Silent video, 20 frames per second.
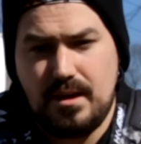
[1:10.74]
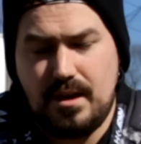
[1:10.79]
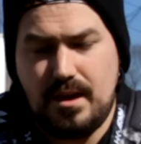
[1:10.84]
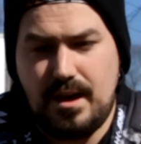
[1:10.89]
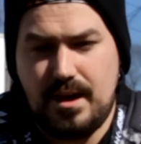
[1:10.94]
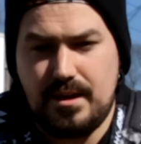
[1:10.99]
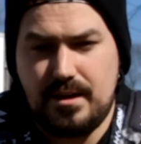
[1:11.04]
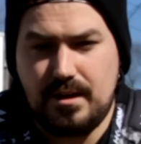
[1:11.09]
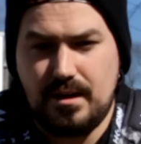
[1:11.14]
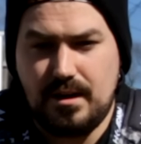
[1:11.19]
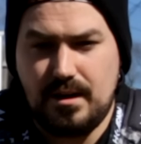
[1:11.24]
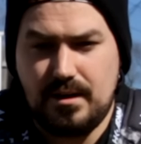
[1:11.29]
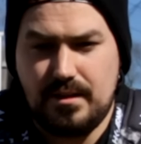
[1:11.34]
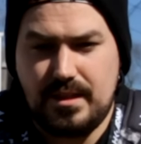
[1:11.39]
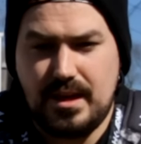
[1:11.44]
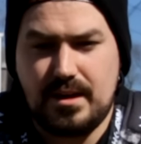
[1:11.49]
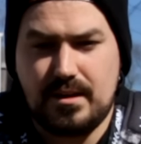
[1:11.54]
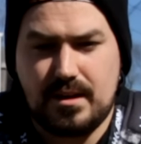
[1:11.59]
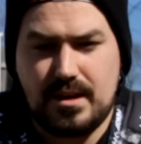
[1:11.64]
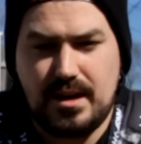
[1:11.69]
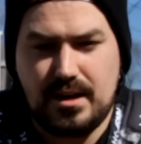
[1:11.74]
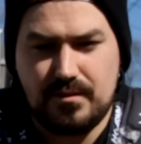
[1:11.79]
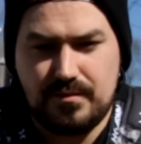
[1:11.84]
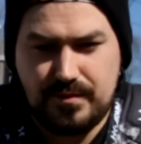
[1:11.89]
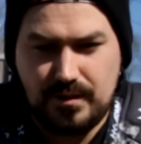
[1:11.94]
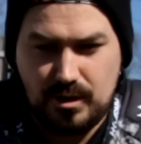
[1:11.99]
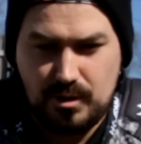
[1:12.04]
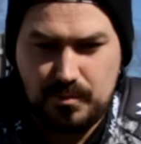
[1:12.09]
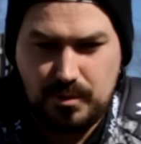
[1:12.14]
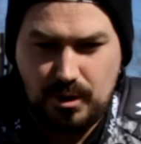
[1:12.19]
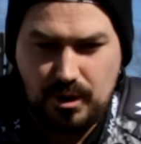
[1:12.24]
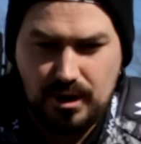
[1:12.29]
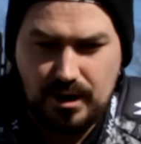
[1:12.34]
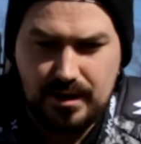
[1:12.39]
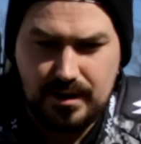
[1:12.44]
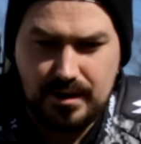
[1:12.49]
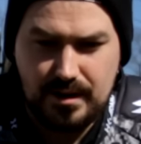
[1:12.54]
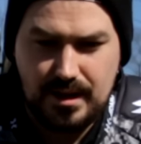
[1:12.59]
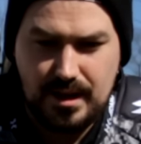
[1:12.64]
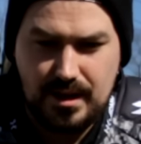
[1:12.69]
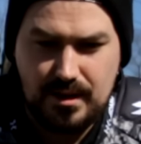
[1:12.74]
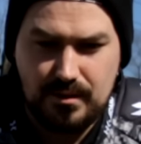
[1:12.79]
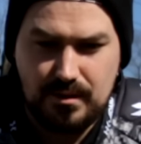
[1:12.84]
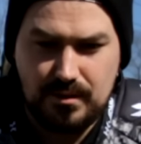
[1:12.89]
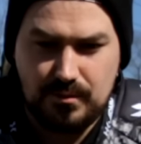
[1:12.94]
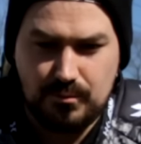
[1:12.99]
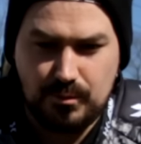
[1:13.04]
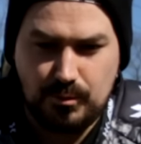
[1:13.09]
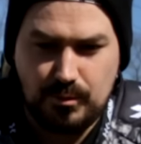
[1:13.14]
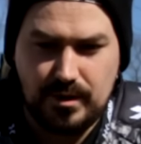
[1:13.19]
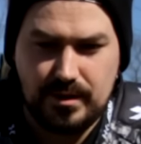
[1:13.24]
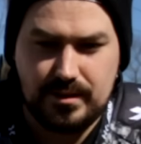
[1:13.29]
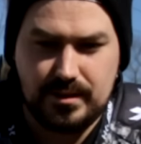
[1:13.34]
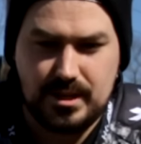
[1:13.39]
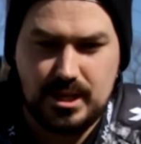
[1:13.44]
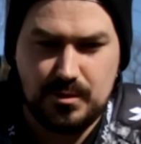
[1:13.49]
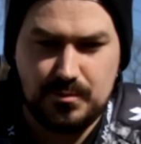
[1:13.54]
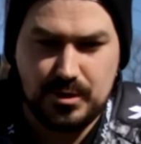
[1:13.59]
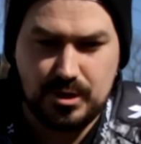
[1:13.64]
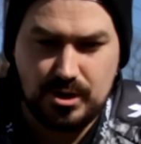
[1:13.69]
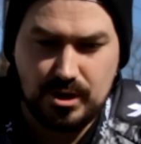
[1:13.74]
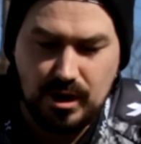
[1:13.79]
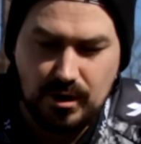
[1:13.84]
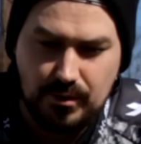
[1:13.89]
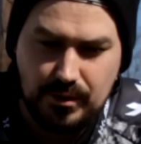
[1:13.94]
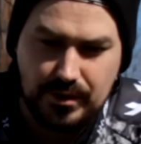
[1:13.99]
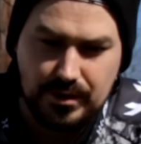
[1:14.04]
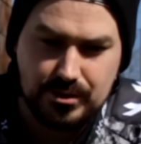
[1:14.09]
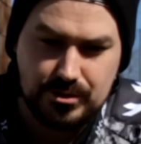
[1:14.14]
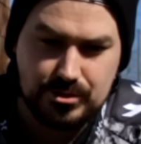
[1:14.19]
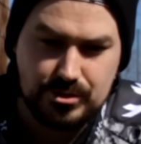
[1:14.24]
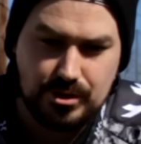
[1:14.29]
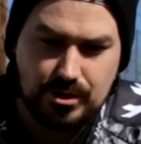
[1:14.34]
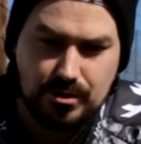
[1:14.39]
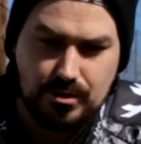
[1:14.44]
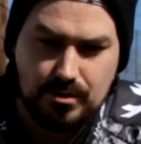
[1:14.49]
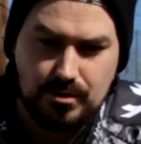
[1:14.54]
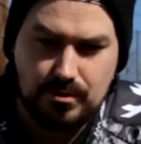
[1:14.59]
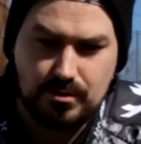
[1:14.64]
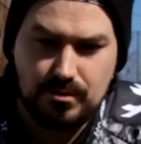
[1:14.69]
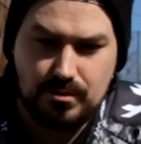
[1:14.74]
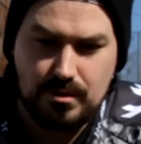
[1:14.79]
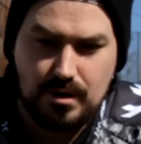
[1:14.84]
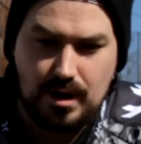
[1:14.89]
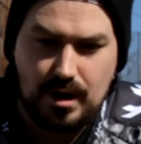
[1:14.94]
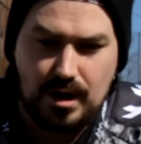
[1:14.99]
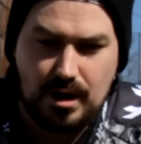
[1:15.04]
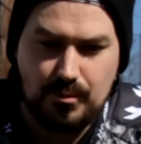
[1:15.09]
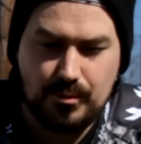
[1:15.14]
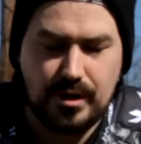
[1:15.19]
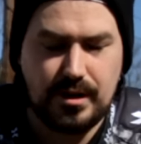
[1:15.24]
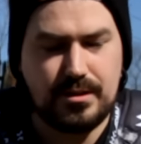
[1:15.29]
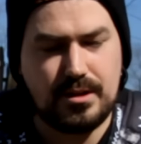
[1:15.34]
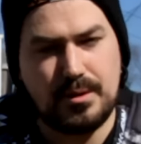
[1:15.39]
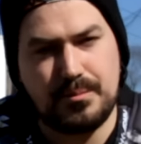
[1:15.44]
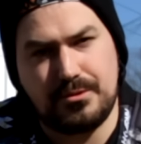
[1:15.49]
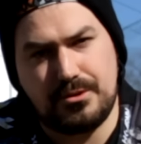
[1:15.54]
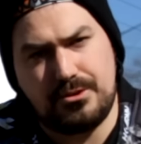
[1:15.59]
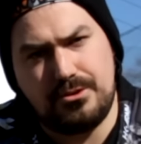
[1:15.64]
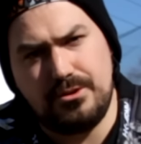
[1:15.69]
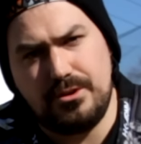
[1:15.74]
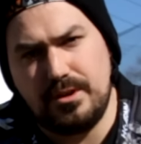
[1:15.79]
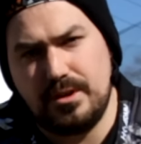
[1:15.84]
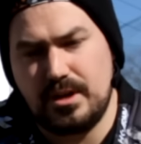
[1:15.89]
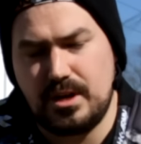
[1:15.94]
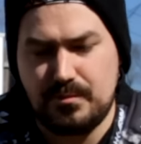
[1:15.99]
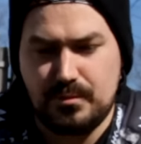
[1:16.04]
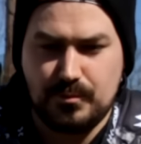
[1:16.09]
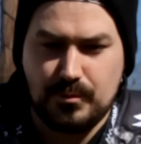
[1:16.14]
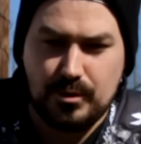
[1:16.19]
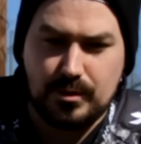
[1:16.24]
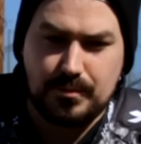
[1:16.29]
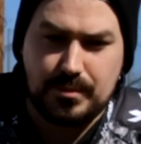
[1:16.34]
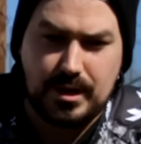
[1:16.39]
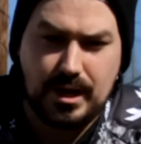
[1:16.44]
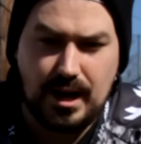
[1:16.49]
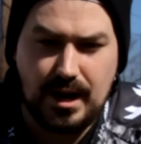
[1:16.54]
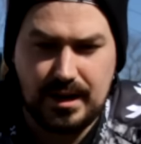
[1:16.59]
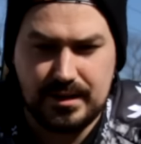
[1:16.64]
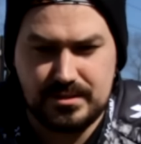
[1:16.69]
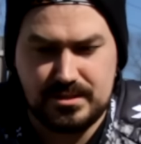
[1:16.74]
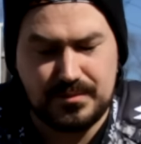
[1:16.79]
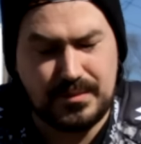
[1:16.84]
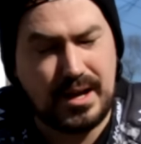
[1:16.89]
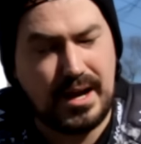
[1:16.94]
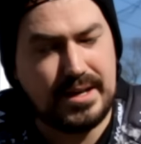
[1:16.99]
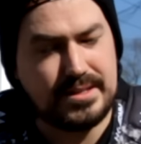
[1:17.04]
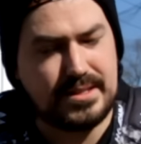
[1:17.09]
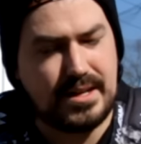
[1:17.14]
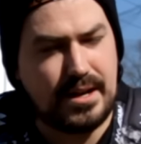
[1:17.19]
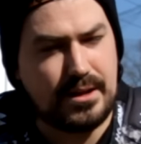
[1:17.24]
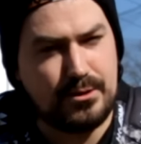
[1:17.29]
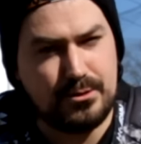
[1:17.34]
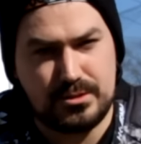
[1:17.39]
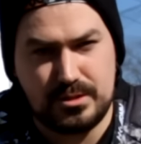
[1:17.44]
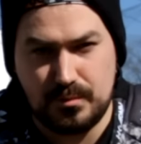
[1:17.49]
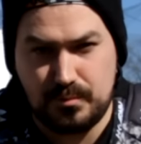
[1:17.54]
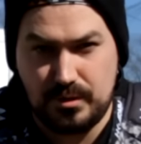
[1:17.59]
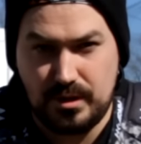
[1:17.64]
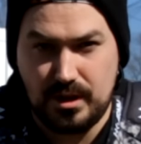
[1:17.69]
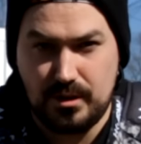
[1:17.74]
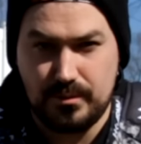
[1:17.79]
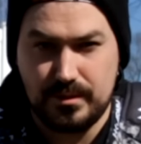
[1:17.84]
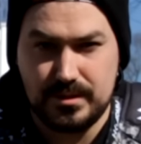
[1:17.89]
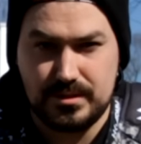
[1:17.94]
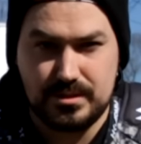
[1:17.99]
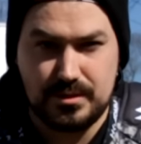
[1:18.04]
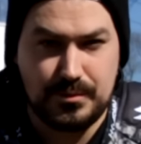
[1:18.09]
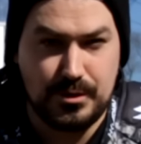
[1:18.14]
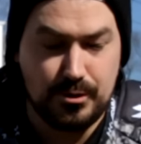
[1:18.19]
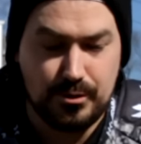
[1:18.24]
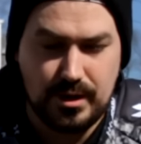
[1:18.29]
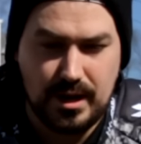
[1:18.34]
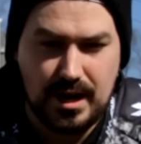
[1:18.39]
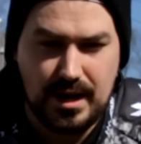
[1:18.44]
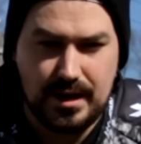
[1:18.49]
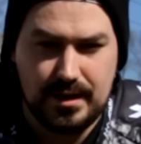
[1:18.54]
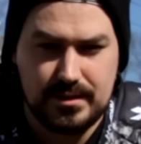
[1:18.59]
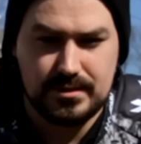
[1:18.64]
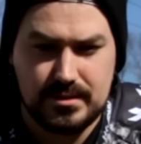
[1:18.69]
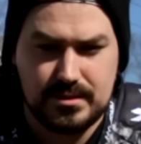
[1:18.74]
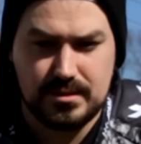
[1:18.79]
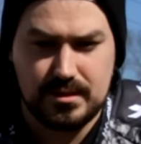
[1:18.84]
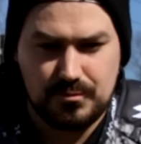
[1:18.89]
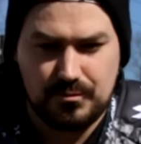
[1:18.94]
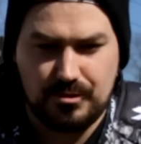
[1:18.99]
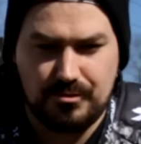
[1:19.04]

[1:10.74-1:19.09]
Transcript: and that kind of fell apart, and we wanted to keep it going, so we ended up recruiting a couple more guys, some guys that I used to play with, some new guys.